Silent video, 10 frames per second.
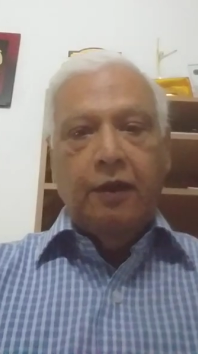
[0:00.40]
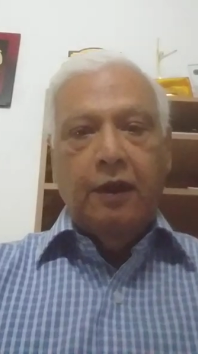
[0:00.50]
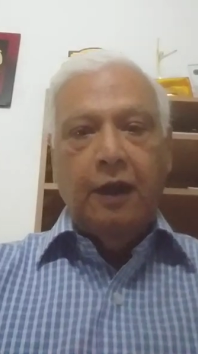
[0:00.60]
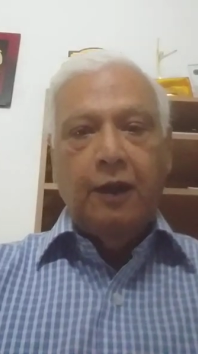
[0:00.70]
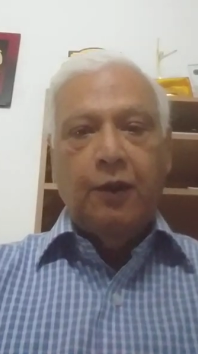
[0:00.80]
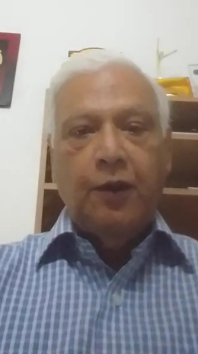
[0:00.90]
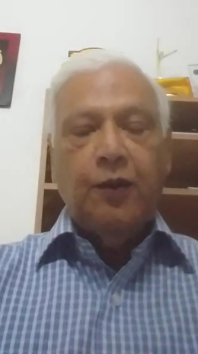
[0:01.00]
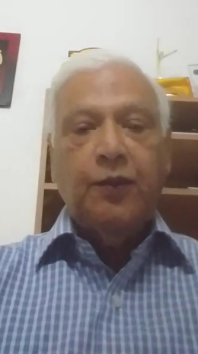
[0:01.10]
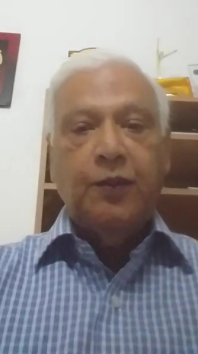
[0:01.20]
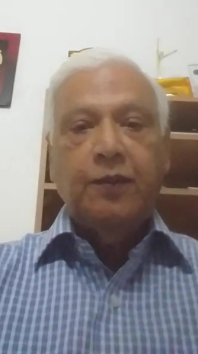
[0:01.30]
Hello,
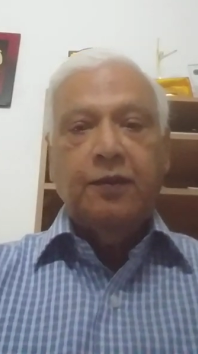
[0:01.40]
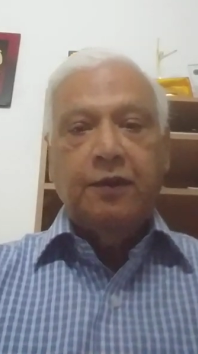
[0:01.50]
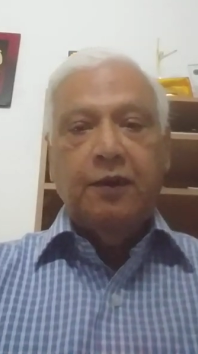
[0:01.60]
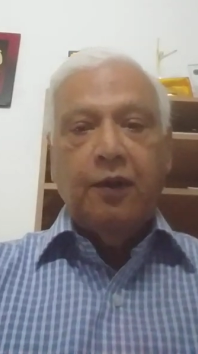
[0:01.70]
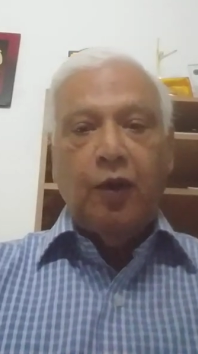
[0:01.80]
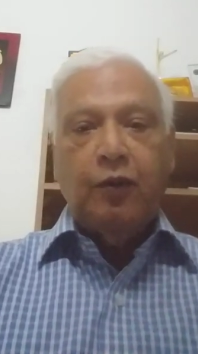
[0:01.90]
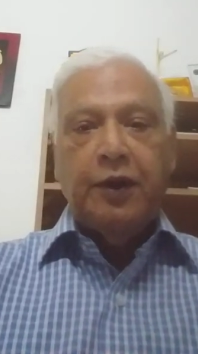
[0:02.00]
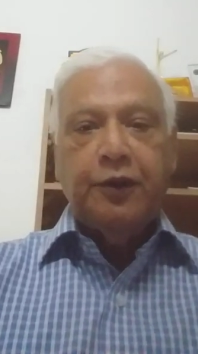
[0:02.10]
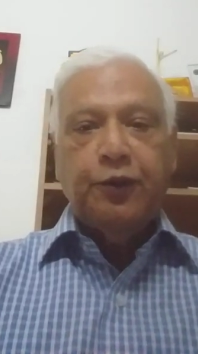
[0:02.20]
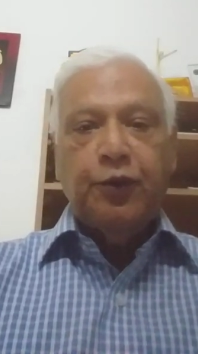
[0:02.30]
how are
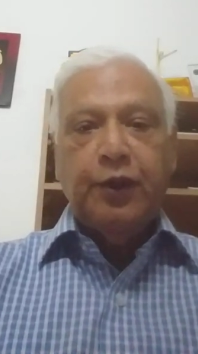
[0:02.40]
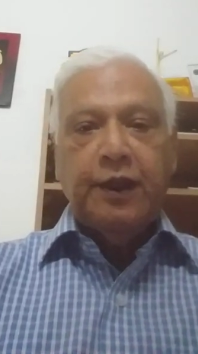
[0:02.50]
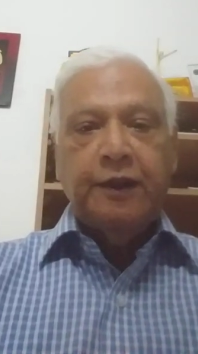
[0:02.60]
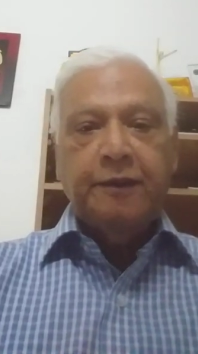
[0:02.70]
you doing?